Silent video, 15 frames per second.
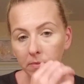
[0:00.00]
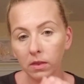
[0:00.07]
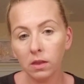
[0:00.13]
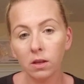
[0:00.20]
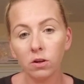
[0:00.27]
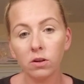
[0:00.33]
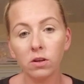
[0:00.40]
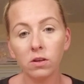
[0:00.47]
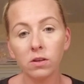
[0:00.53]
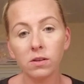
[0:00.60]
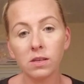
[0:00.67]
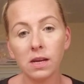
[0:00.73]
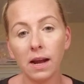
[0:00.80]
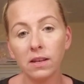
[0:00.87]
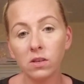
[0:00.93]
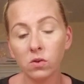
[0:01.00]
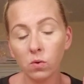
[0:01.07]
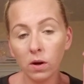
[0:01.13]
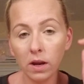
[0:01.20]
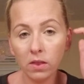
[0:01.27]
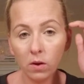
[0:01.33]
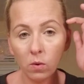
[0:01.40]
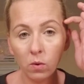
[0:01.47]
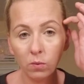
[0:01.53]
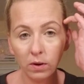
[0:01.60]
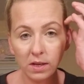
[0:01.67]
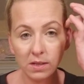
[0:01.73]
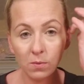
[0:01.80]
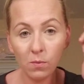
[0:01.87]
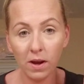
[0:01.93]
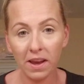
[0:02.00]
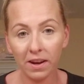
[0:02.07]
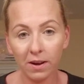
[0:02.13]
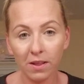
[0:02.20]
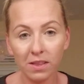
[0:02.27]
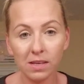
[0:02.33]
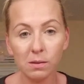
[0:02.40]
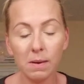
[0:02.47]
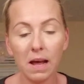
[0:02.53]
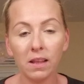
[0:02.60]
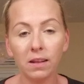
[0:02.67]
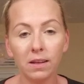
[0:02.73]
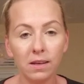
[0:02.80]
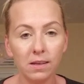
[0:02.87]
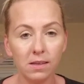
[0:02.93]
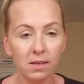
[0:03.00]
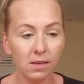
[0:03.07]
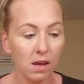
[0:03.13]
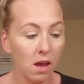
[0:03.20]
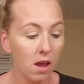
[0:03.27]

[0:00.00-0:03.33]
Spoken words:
Little side story, the whole reason why I got this palette is